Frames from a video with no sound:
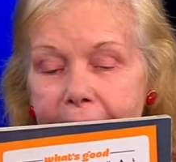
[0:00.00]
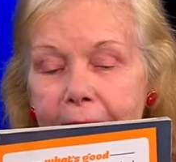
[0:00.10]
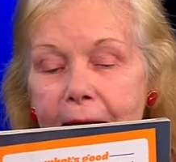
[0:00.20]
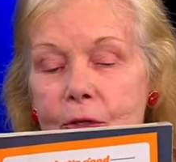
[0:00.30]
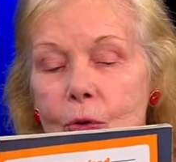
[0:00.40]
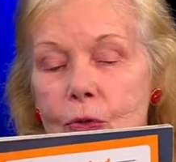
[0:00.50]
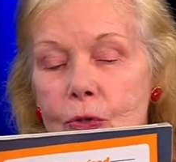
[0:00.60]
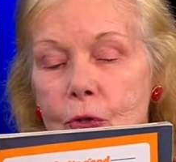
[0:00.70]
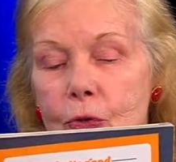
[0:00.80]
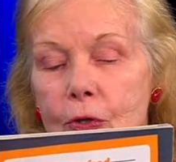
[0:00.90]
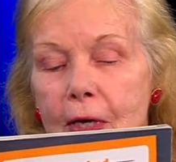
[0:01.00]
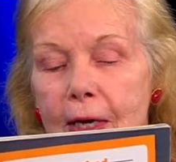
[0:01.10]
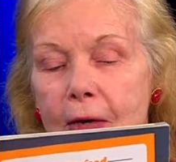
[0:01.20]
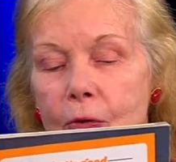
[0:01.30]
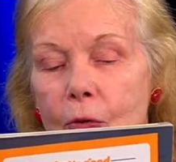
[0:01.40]
and also
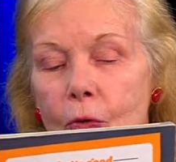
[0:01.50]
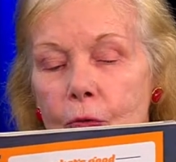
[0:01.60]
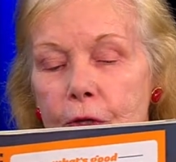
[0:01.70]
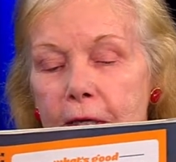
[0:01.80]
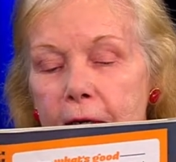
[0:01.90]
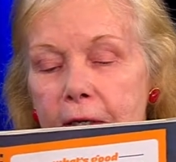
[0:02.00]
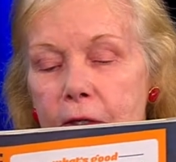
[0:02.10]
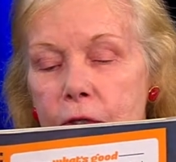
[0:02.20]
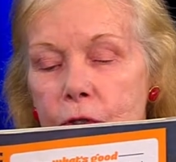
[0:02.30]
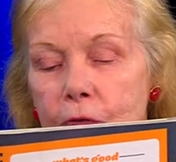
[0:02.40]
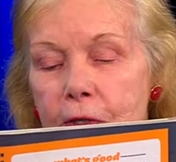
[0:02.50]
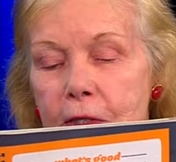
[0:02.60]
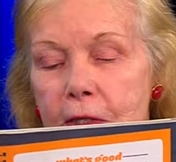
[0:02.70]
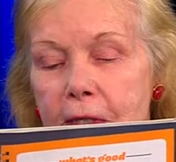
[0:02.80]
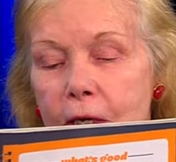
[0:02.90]
the the
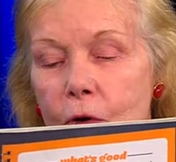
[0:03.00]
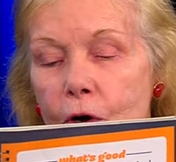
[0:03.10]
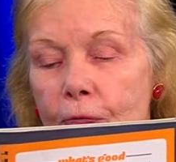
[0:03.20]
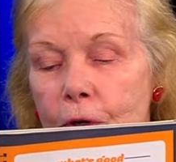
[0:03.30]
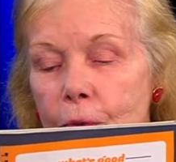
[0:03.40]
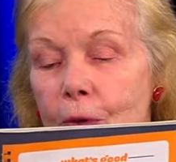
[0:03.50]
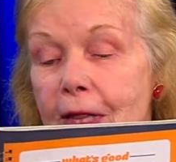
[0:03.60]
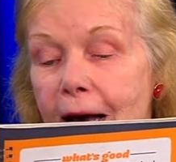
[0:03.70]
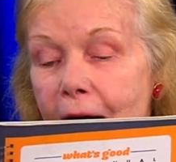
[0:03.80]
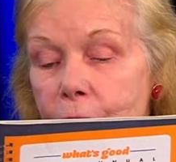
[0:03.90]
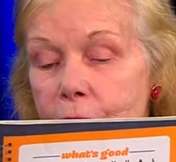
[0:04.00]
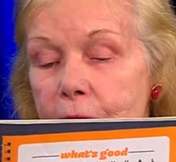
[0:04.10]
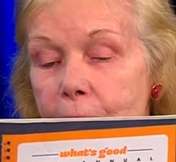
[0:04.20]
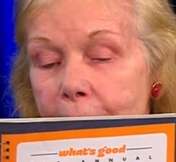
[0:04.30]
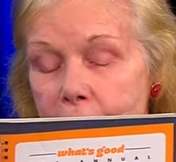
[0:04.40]
services they offer without
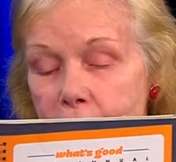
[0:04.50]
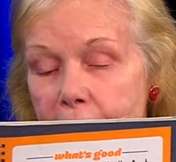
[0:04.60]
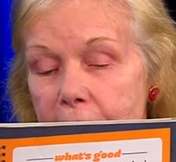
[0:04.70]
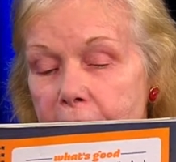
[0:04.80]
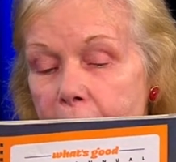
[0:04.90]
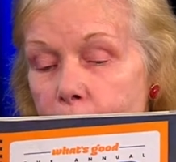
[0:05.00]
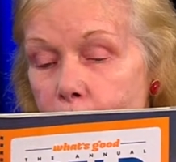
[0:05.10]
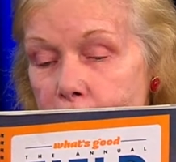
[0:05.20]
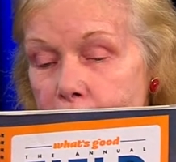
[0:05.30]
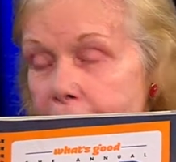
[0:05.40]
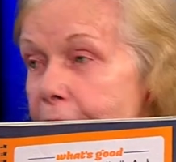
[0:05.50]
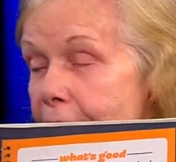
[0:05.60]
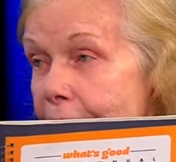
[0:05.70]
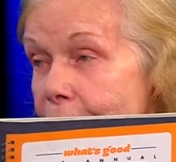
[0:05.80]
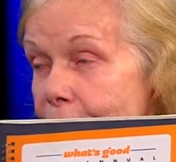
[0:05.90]
mentioning abortion
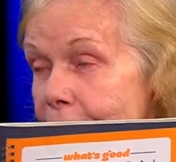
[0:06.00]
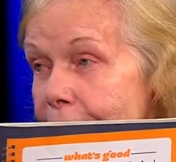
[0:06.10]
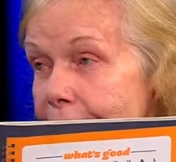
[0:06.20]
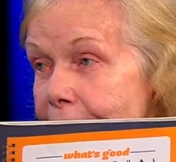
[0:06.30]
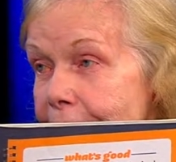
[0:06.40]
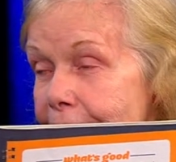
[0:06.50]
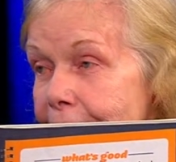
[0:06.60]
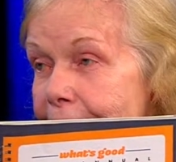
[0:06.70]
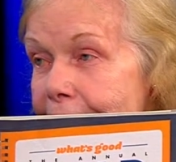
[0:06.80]
at all. Mm-hmm.